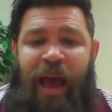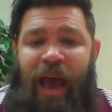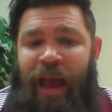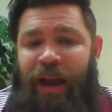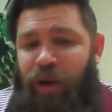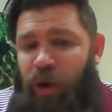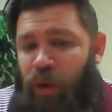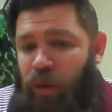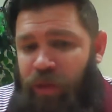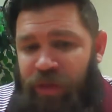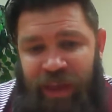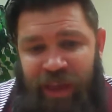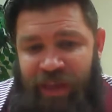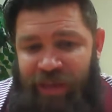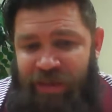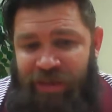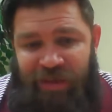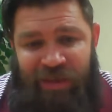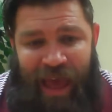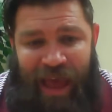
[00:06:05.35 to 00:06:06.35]
I don't
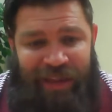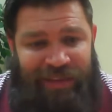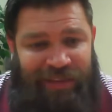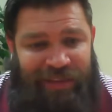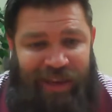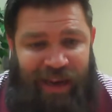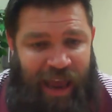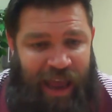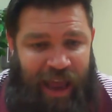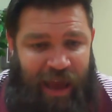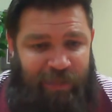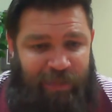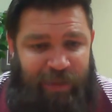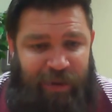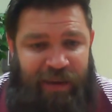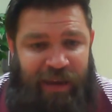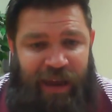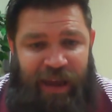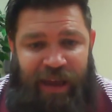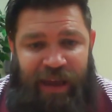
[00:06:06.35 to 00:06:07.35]
think that's going to
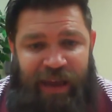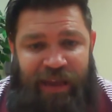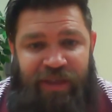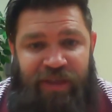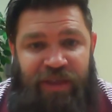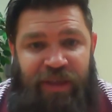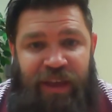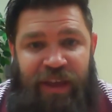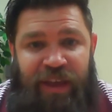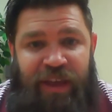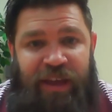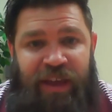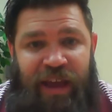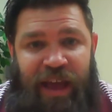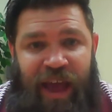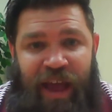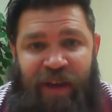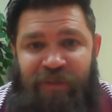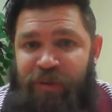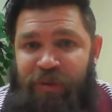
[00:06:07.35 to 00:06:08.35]
happen. I think
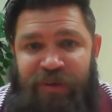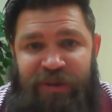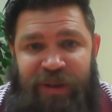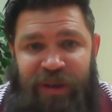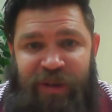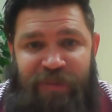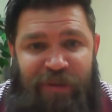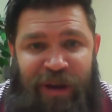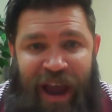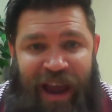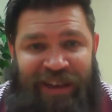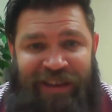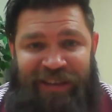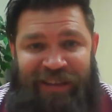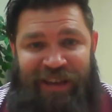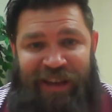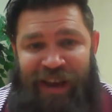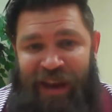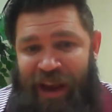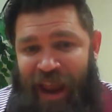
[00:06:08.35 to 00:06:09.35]
everyone's going to
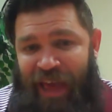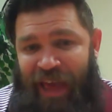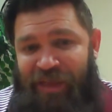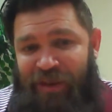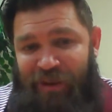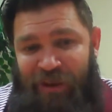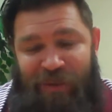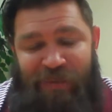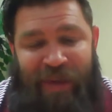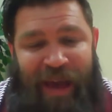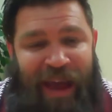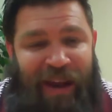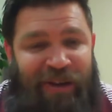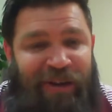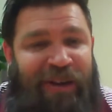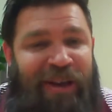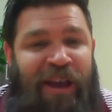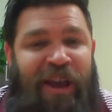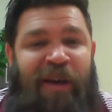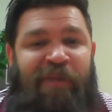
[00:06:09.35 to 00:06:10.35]
practice in an ethical
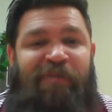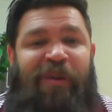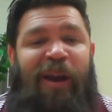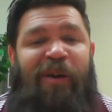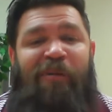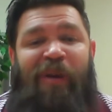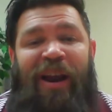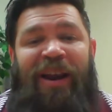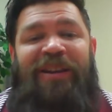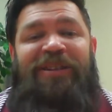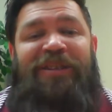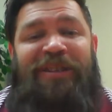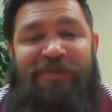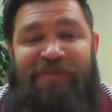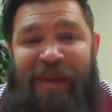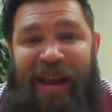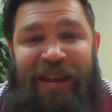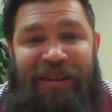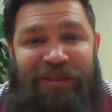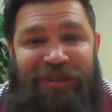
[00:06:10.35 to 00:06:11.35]
manner. But I want to just
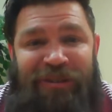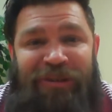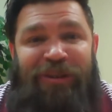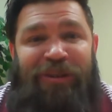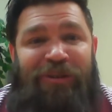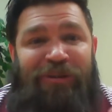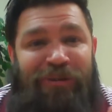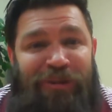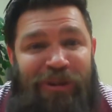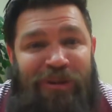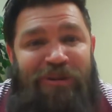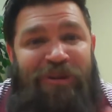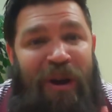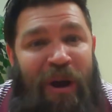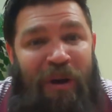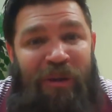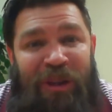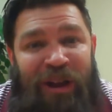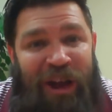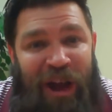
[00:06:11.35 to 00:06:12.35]
make sure you do
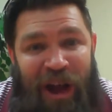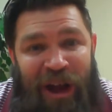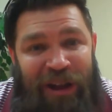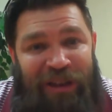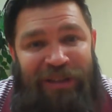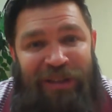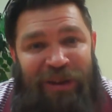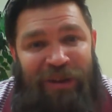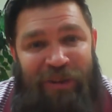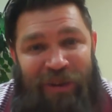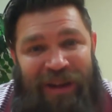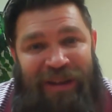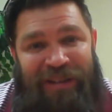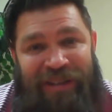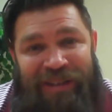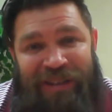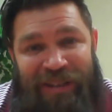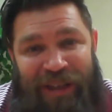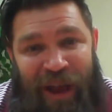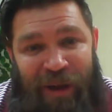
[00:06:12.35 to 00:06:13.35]
know the
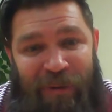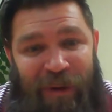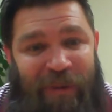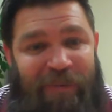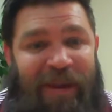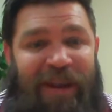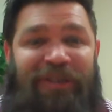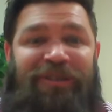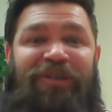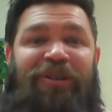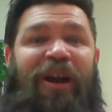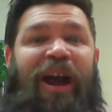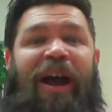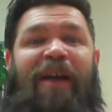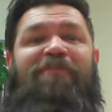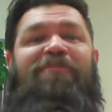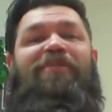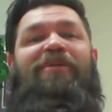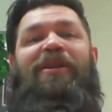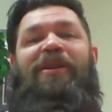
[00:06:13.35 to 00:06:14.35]
consequences. I want to make sure
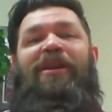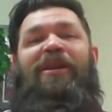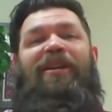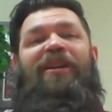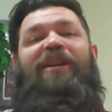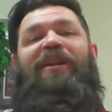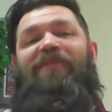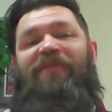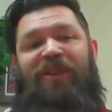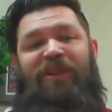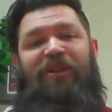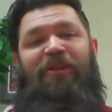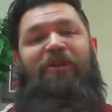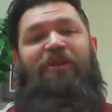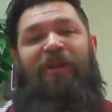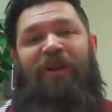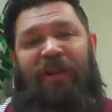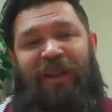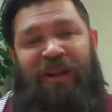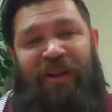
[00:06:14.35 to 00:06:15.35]
I'm giving you
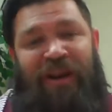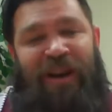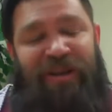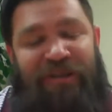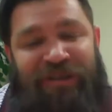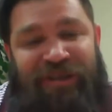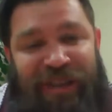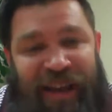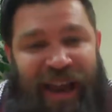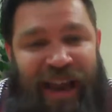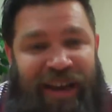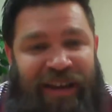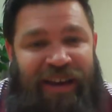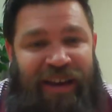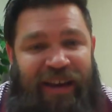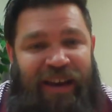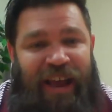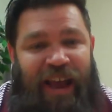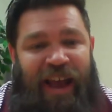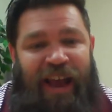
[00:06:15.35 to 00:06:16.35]
a clear
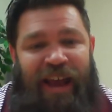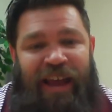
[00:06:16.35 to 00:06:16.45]
understanding.